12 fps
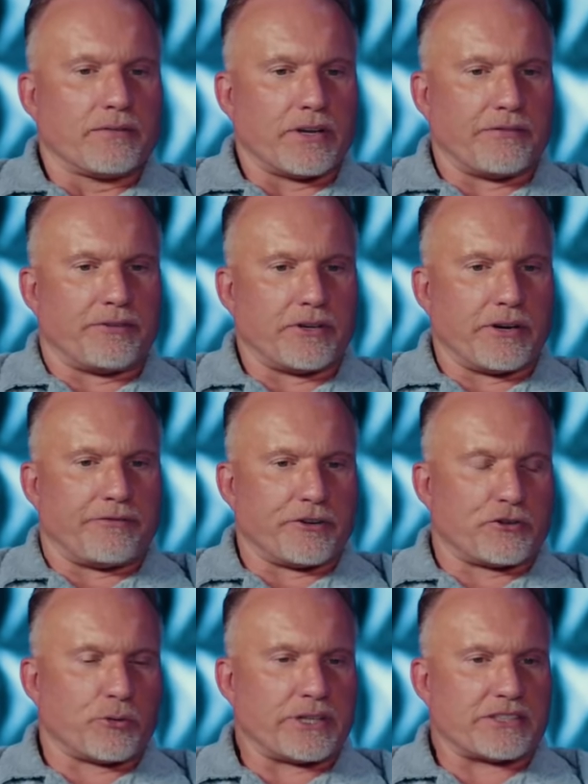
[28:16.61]
If you if you're
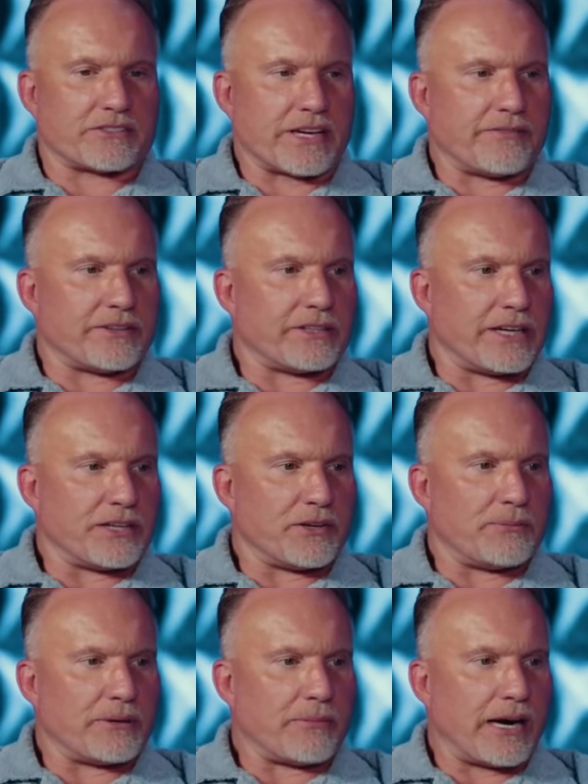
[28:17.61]
27 and
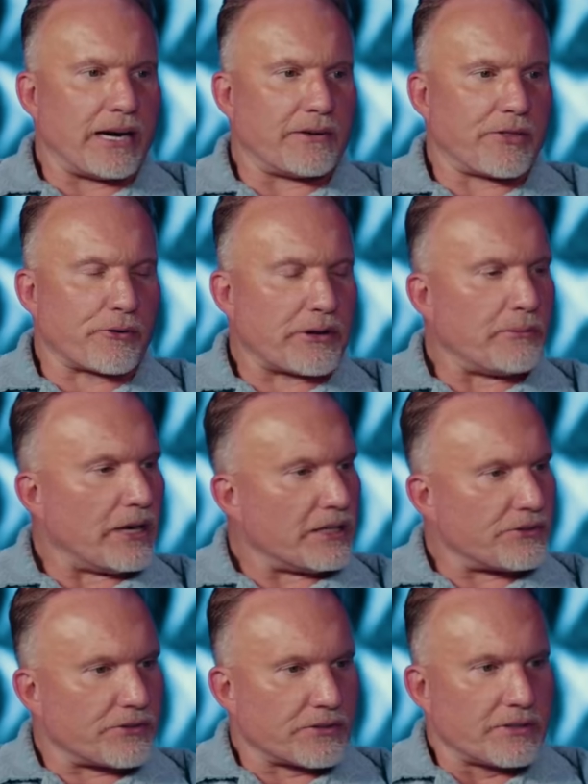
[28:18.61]
you've been married three
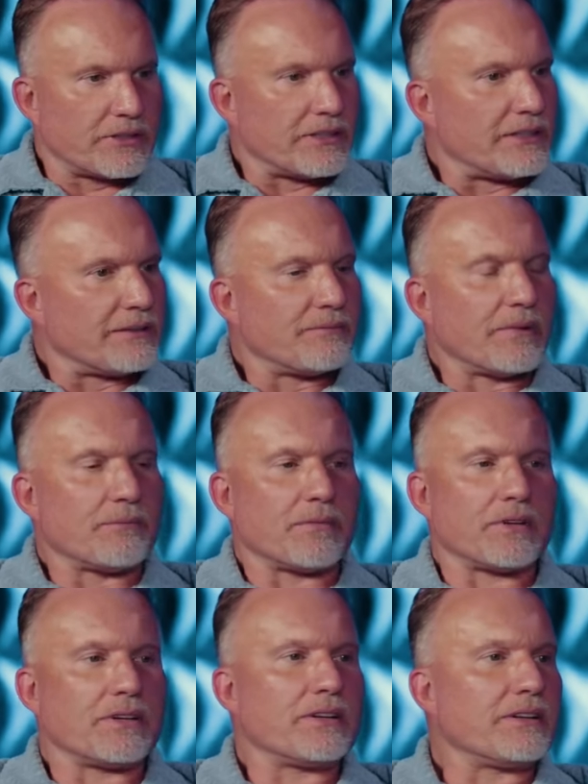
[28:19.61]
months,
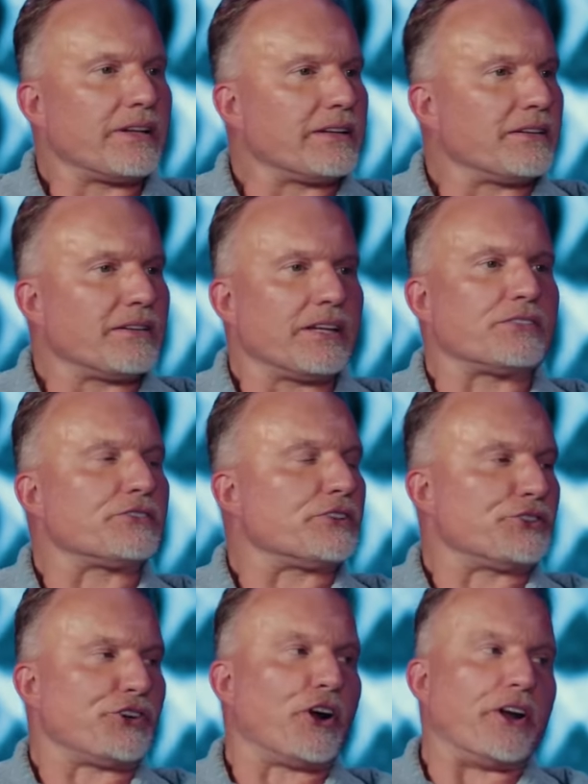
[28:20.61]
th this is a
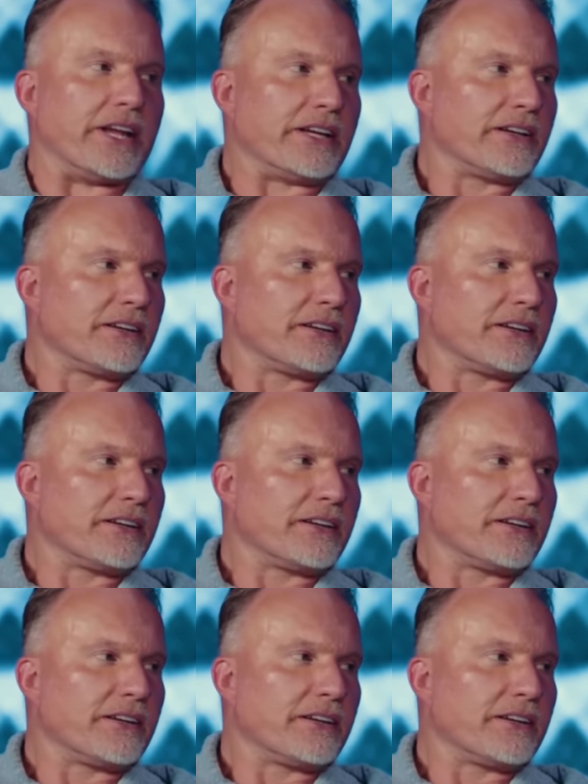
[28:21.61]
journey.